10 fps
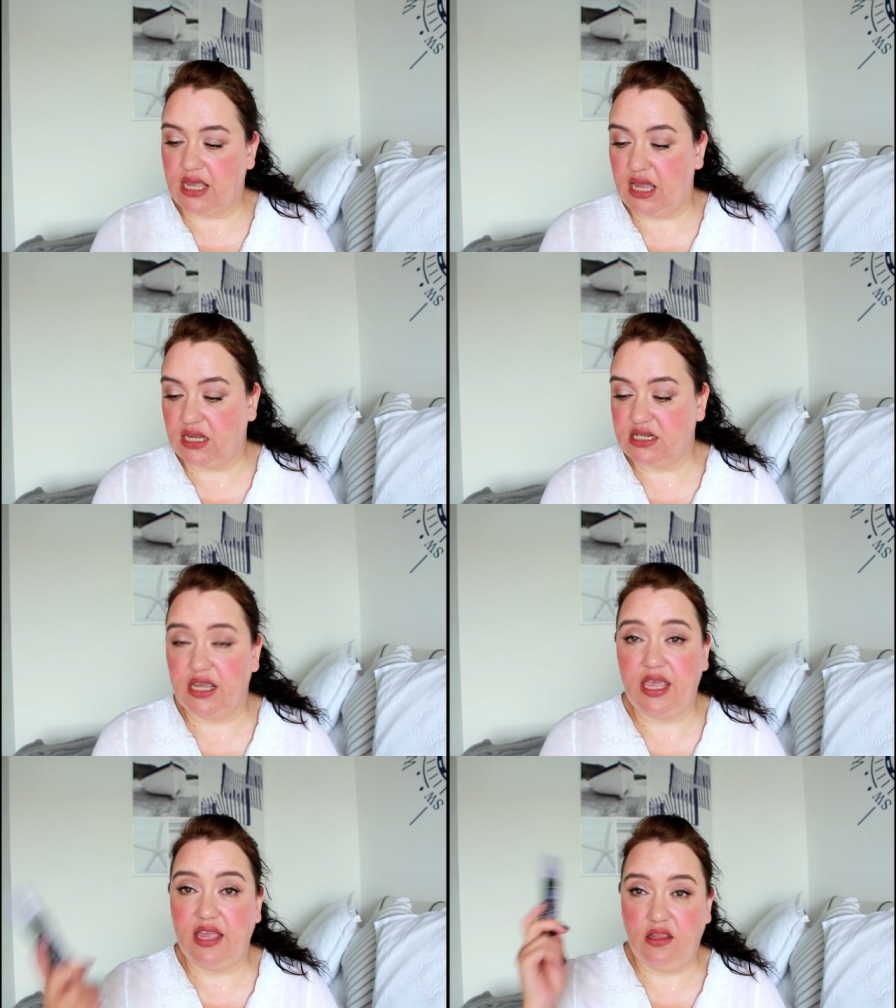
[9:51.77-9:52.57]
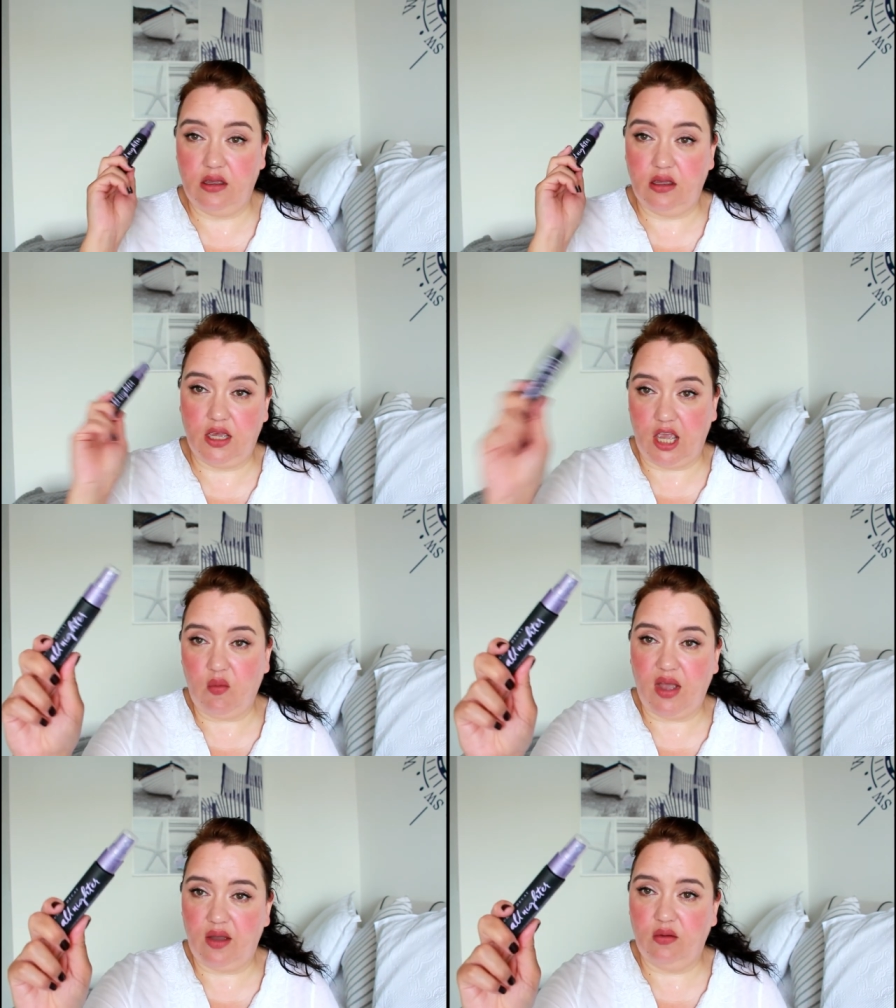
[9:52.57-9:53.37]
And again, you can go
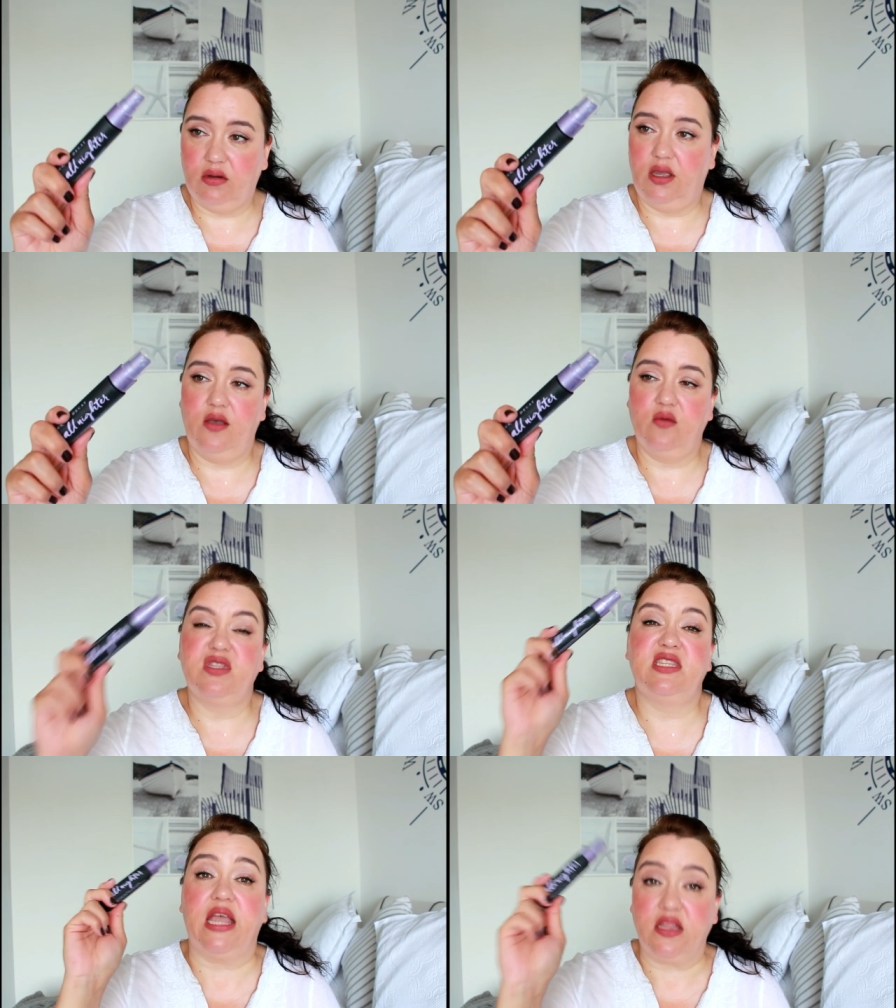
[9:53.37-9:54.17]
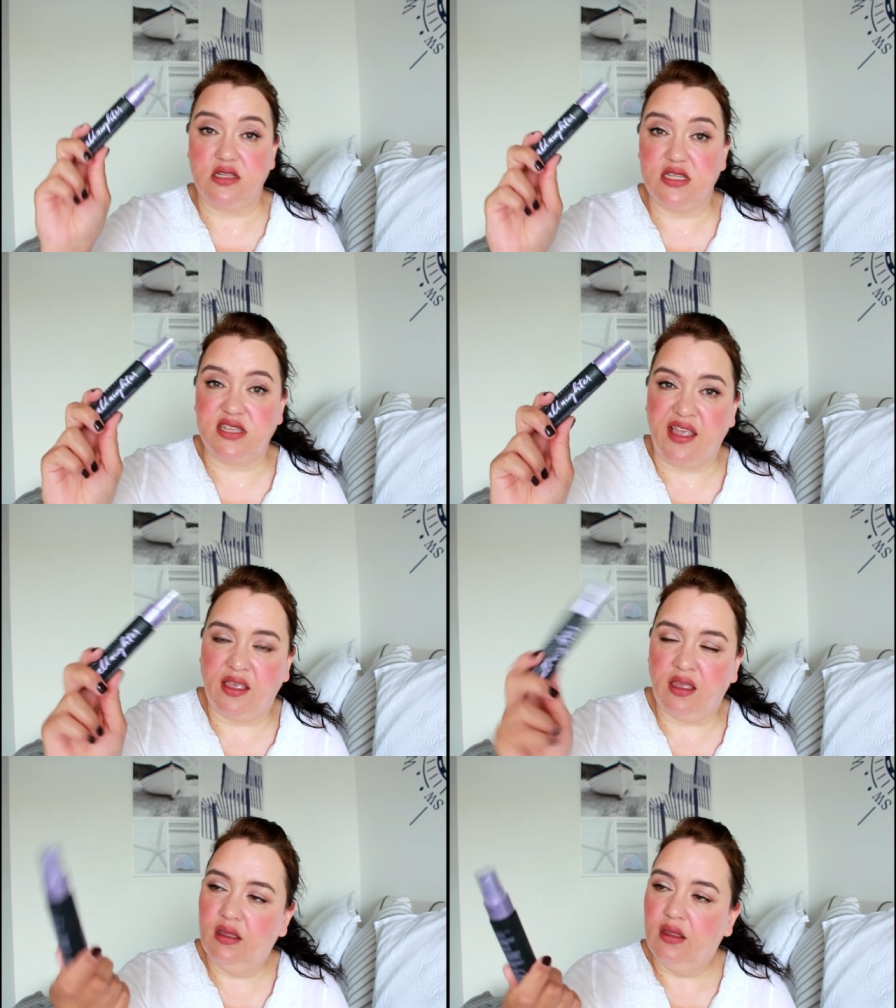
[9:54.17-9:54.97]
out and go
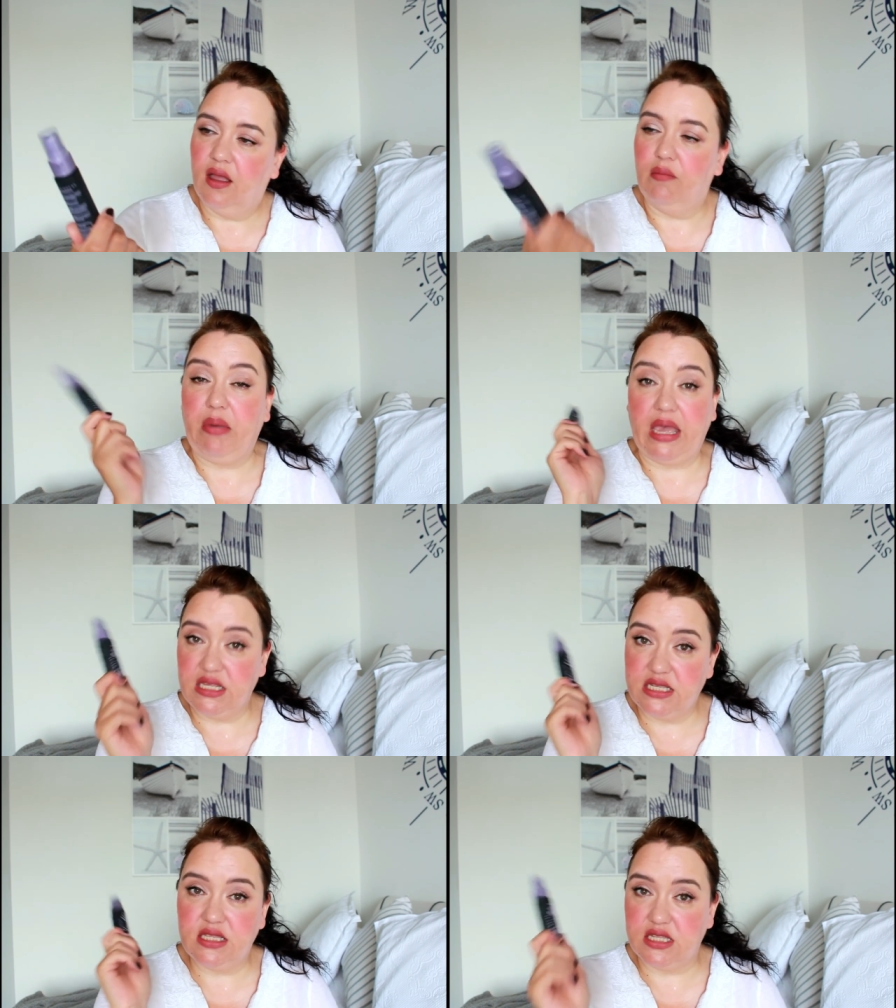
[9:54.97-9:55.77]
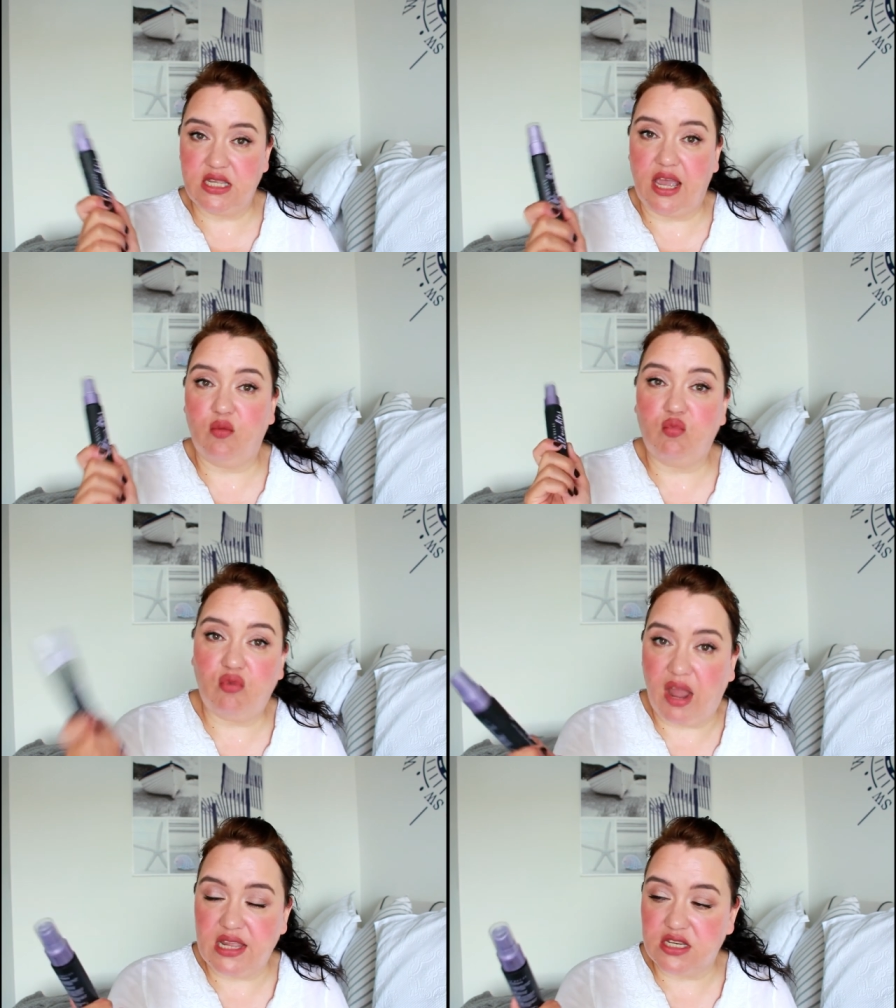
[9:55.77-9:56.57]
dancing and painting the town
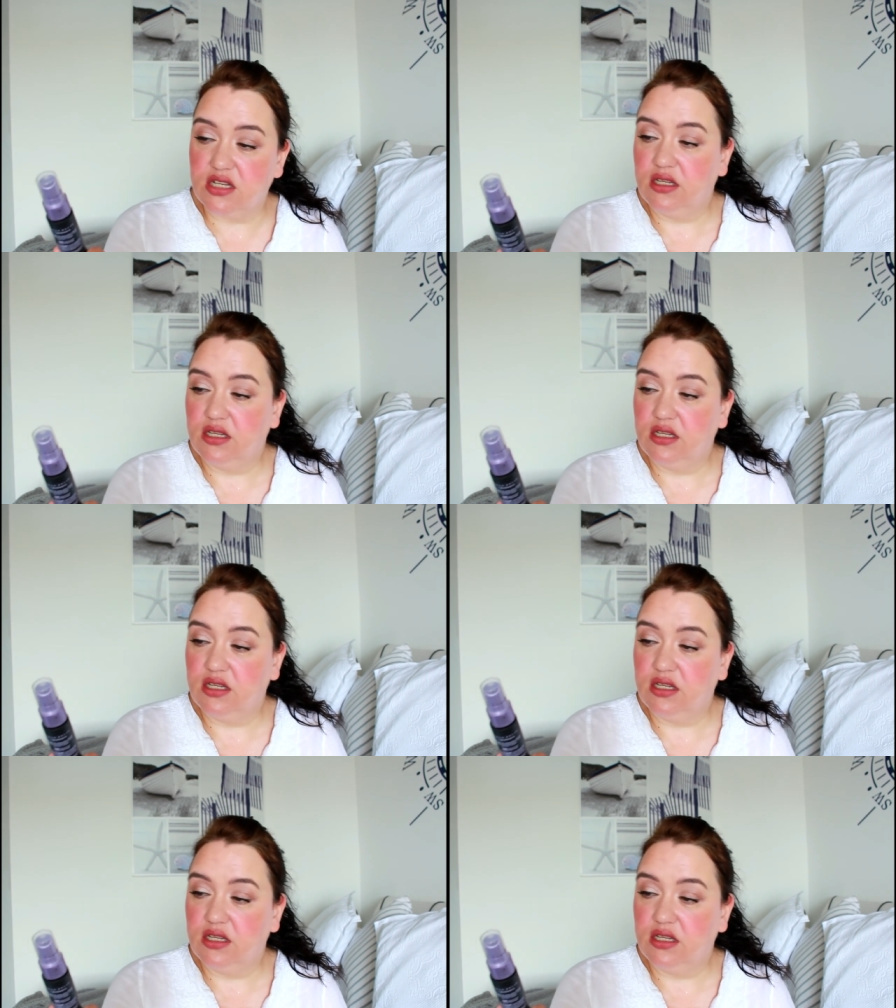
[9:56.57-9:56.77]
red